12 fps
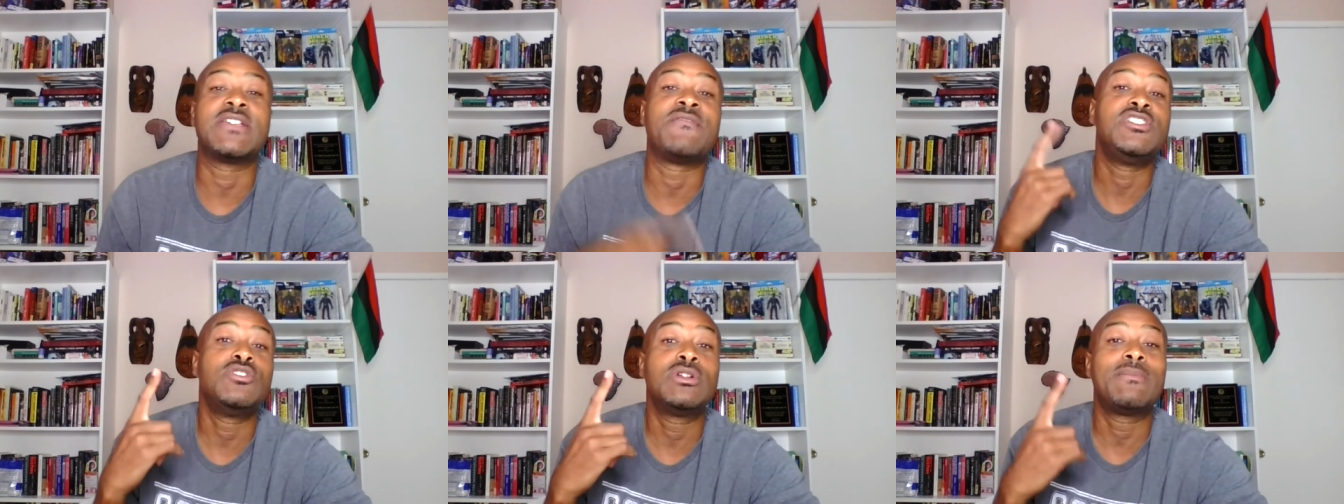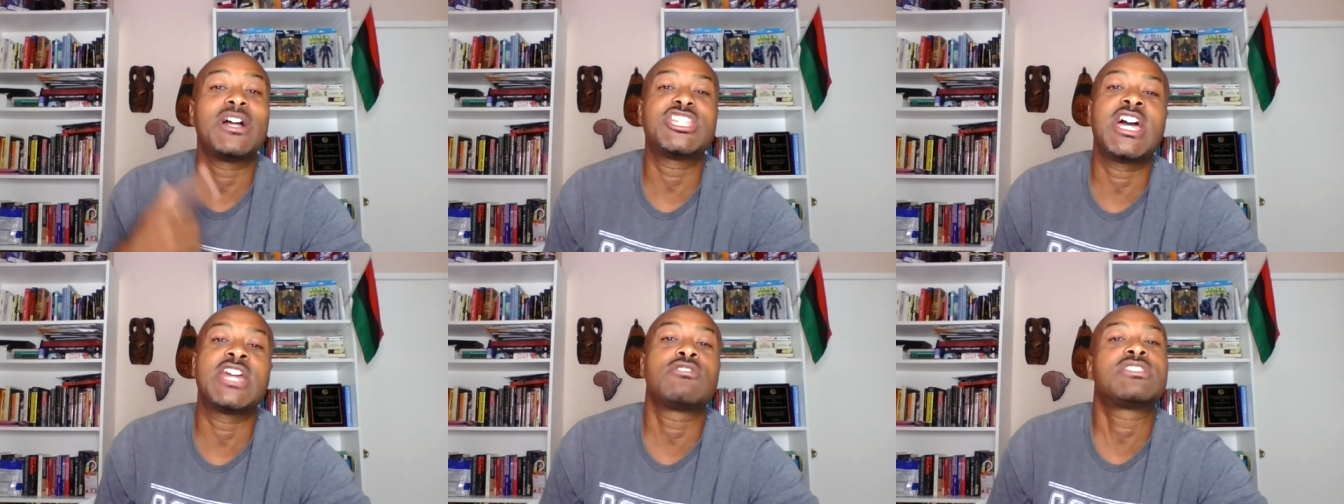If you're new to my
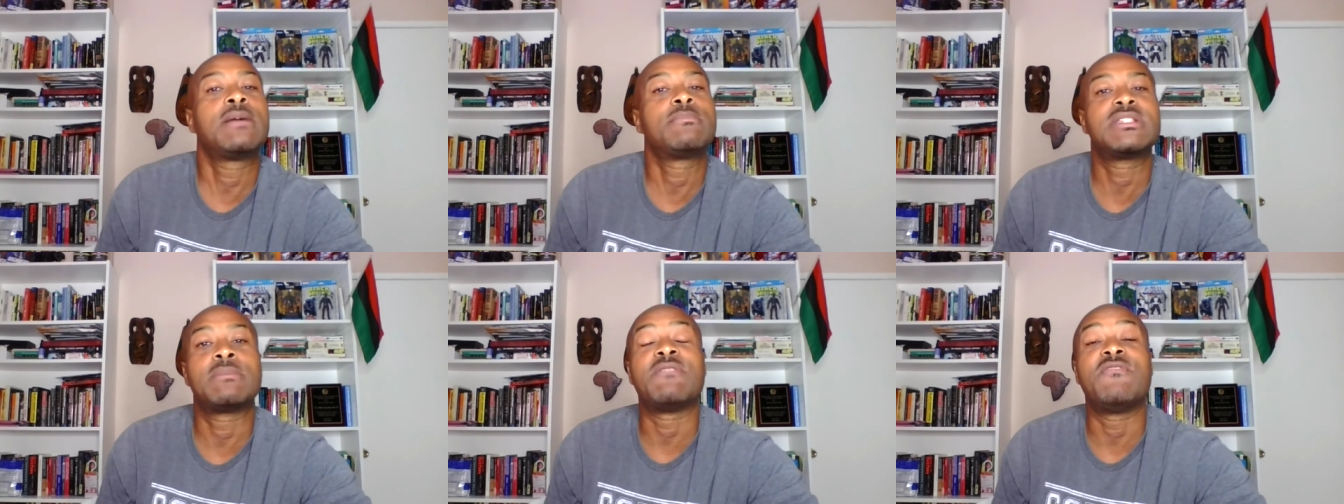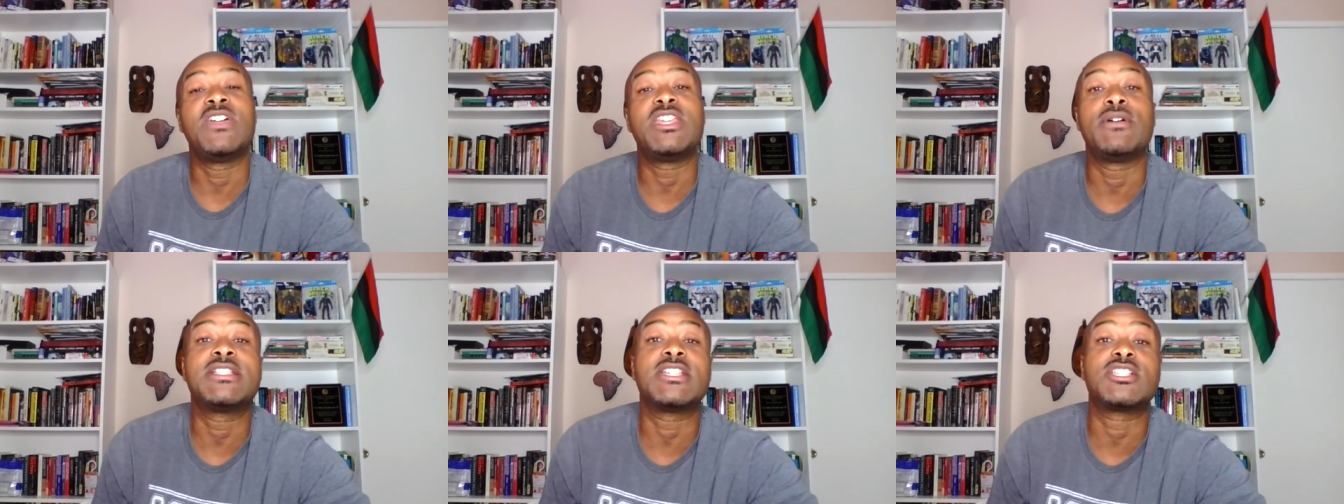channel, thumbs up the
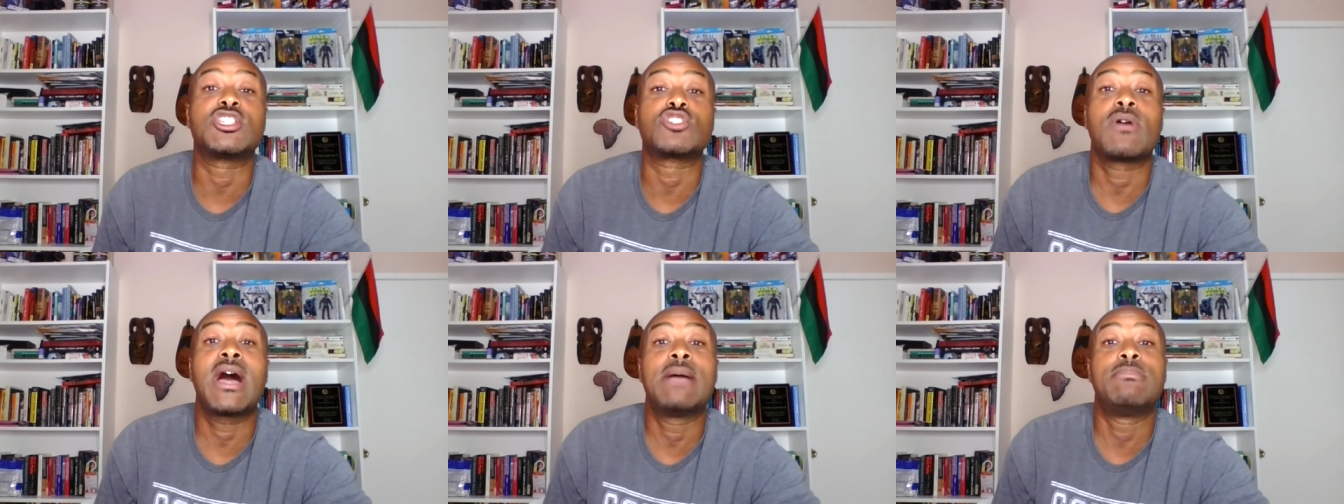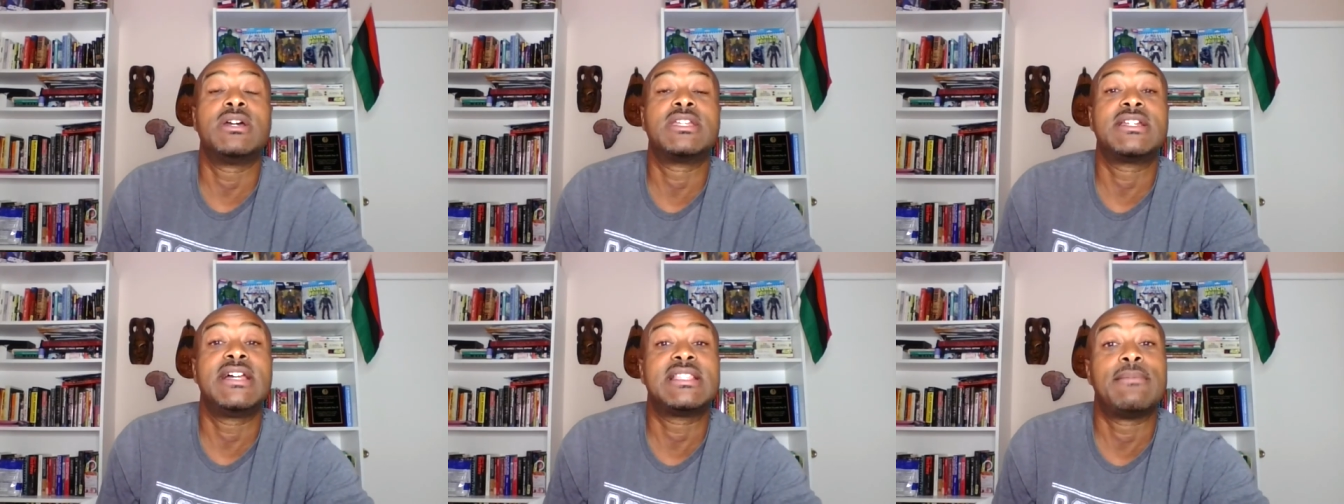video, hit the subscribe button,
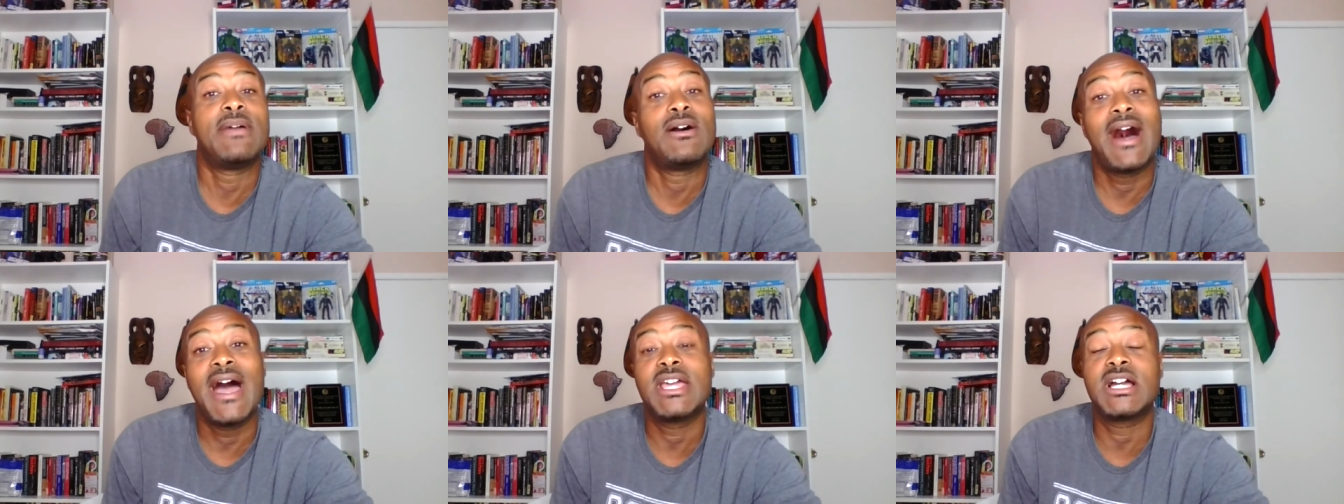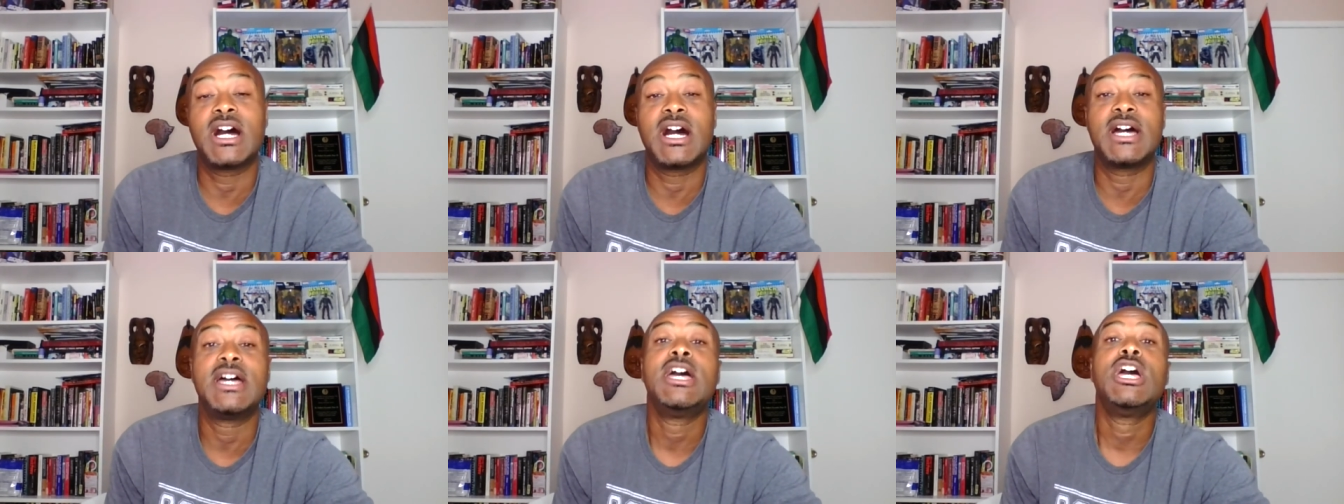click the bell
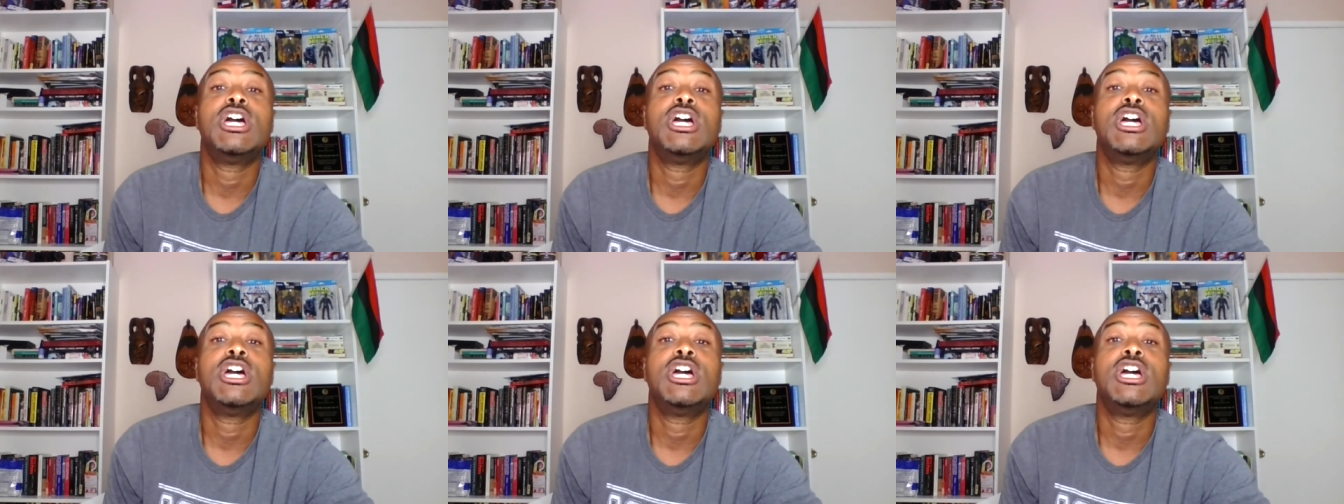icon